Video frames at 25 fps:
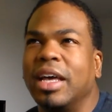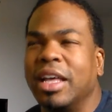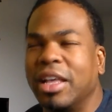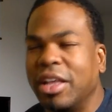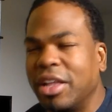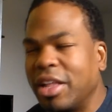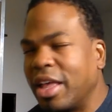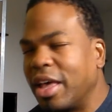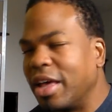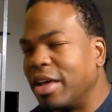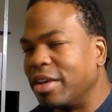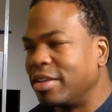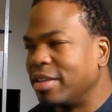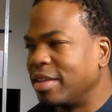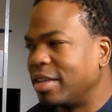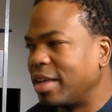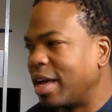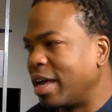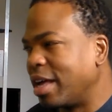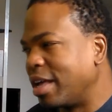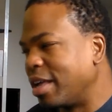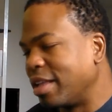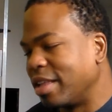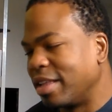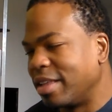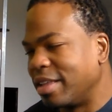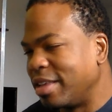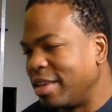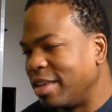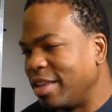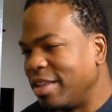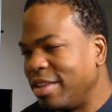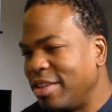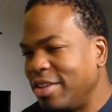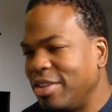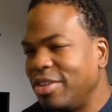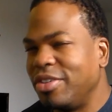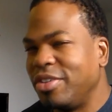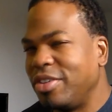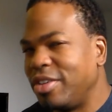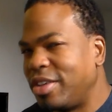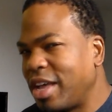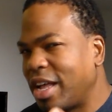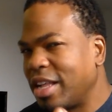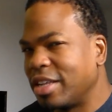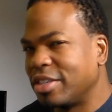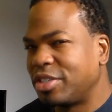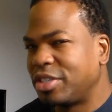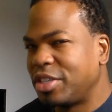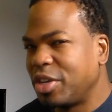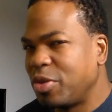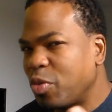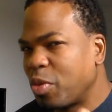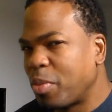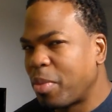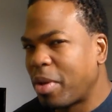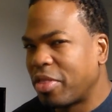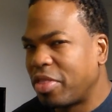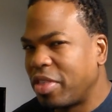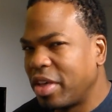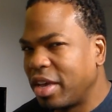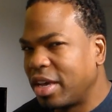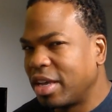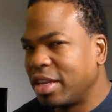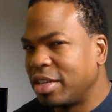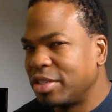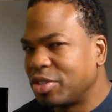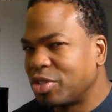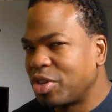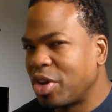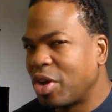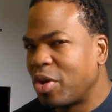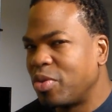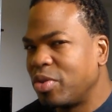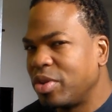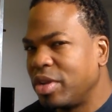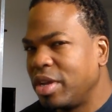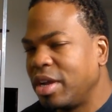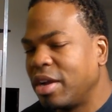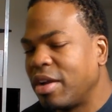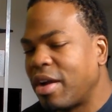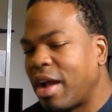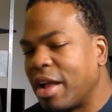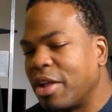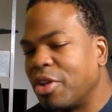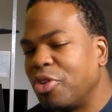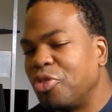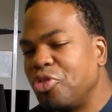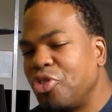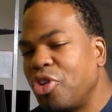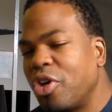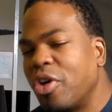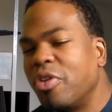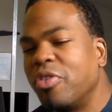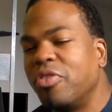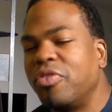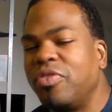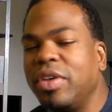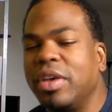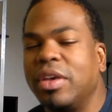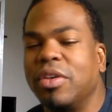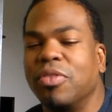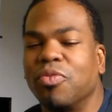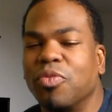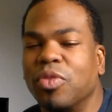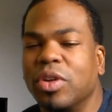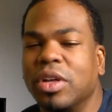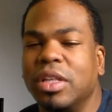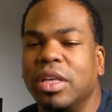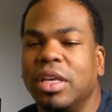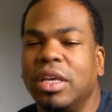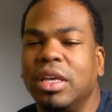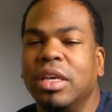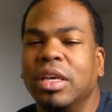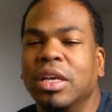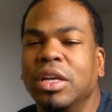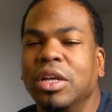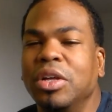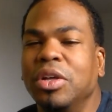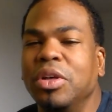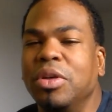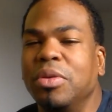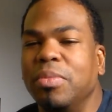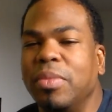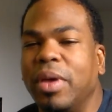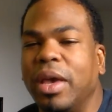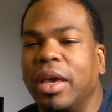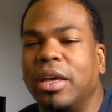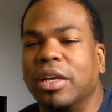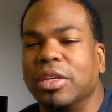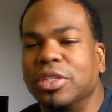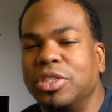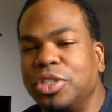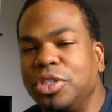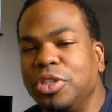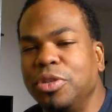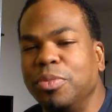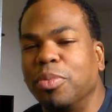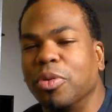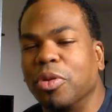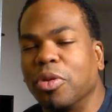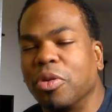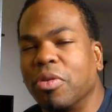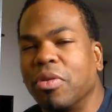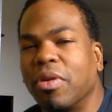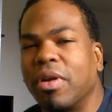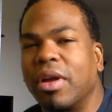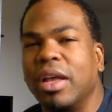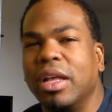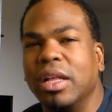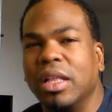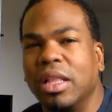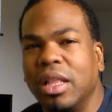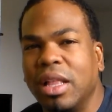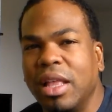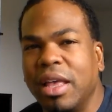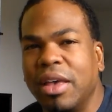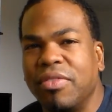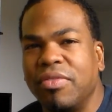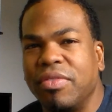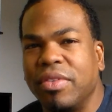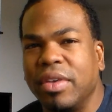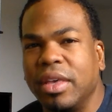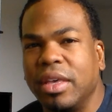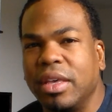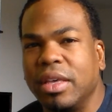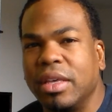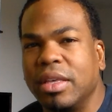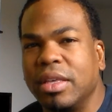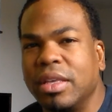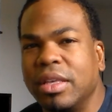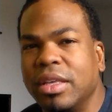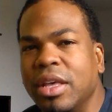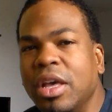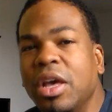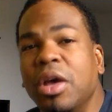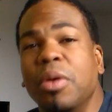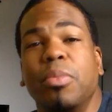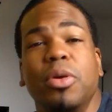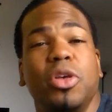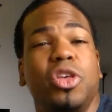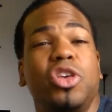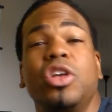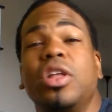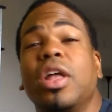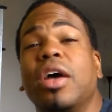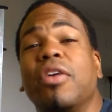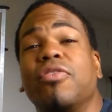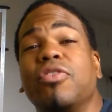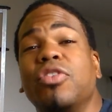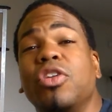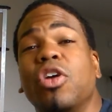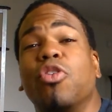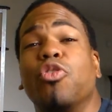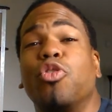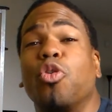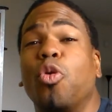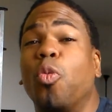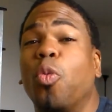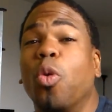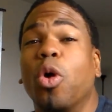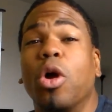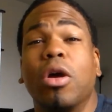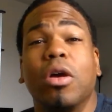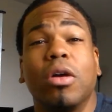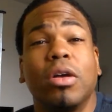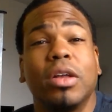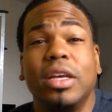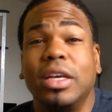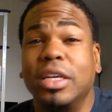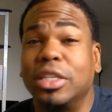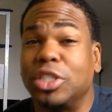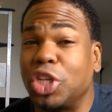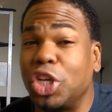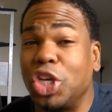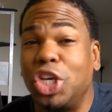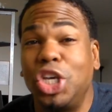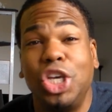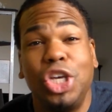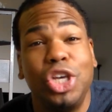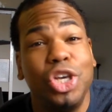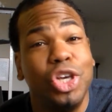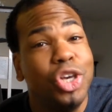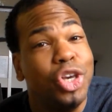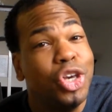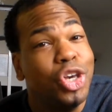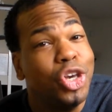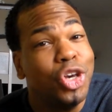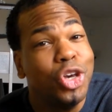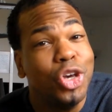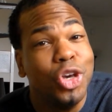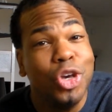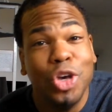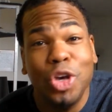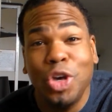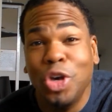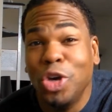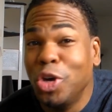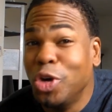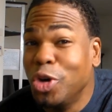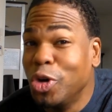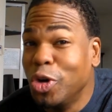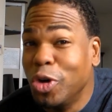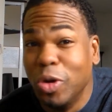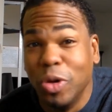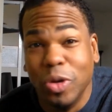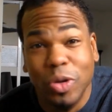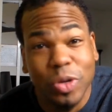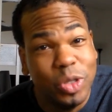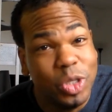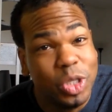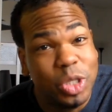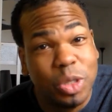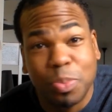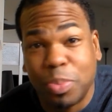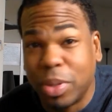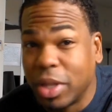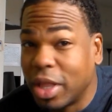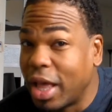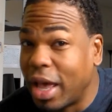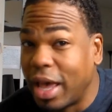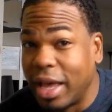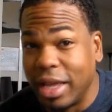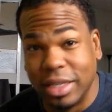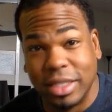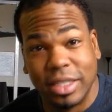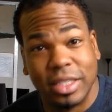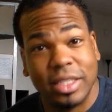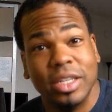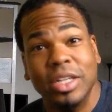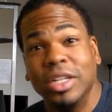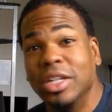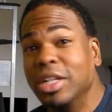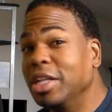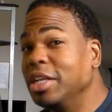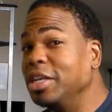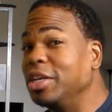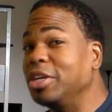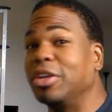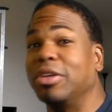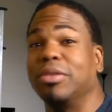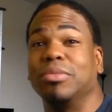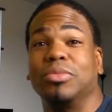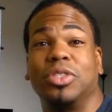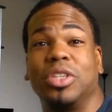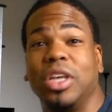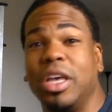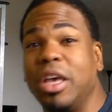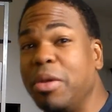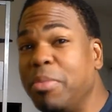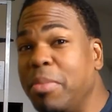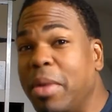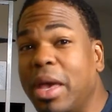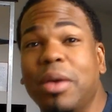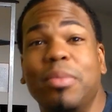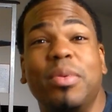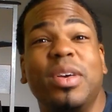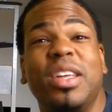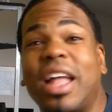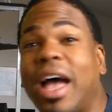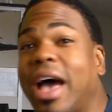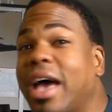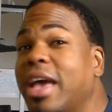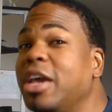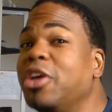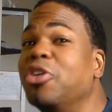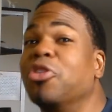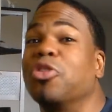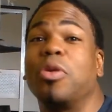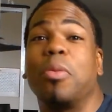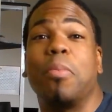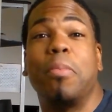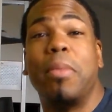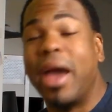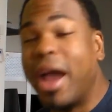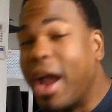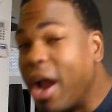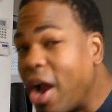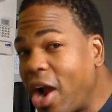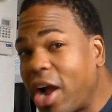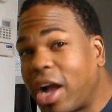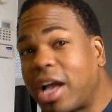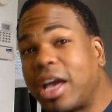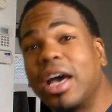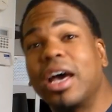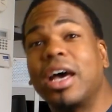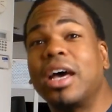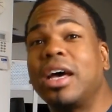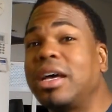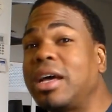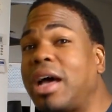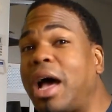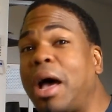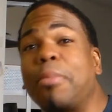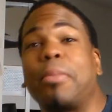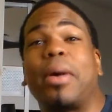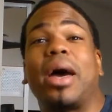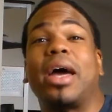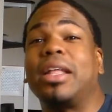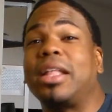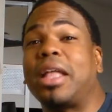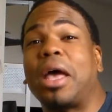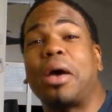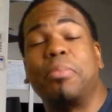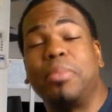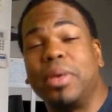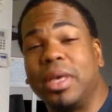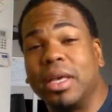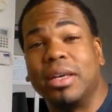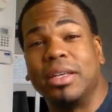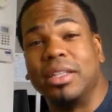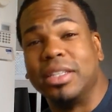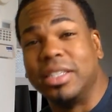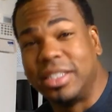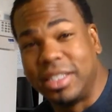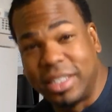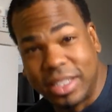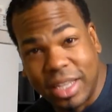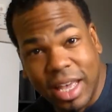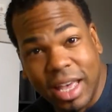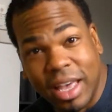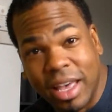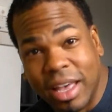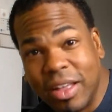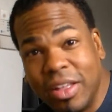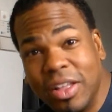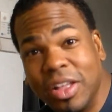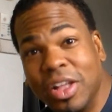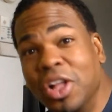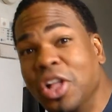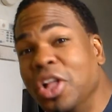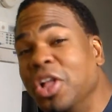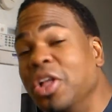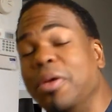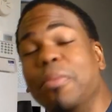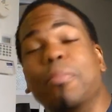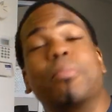I don't know. Um, you, you kind of see where my thinking is going here. I don't know if he can really make a super great living. But you never know. The world is a huge place. You know what I'm saying? Maybe not here in America. I might not be able to see it.